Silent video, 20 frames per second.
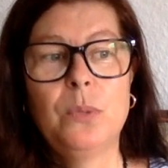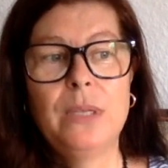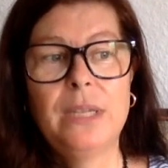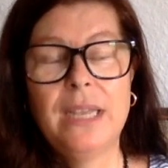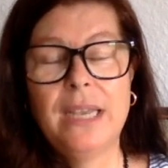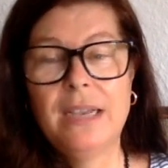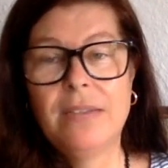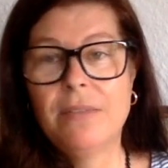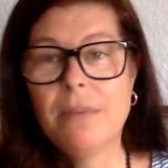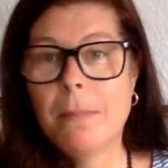
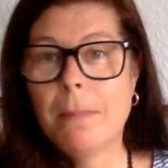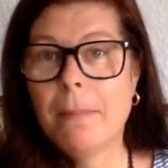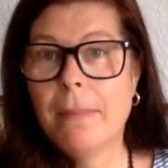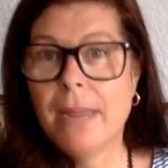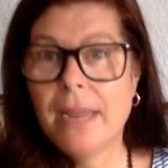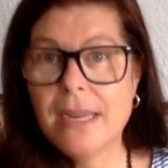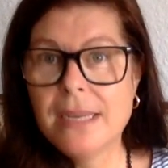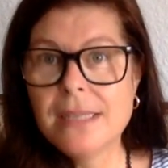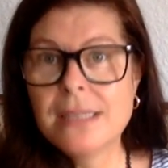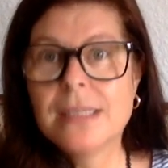and we have
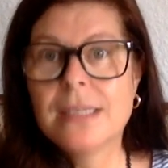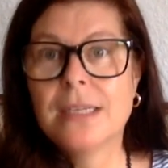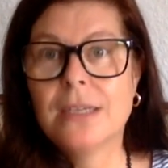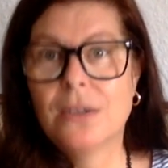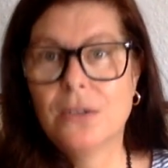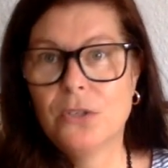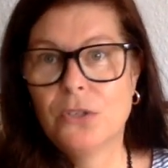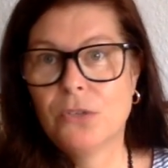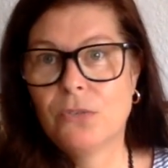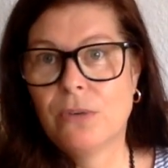
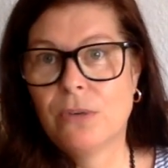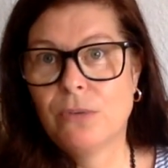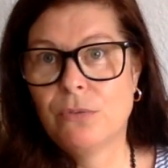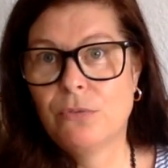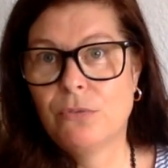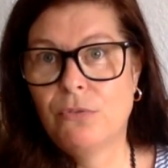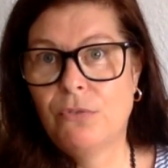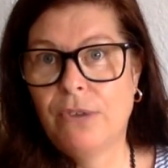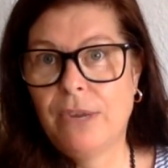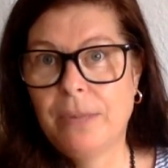amazing
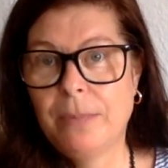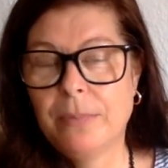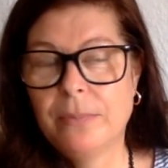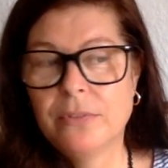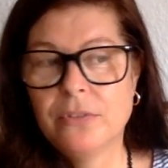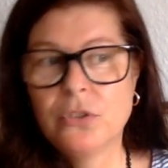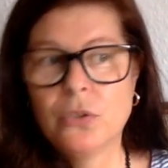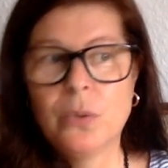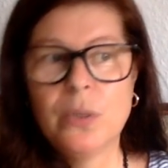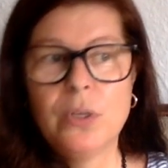underground for rape.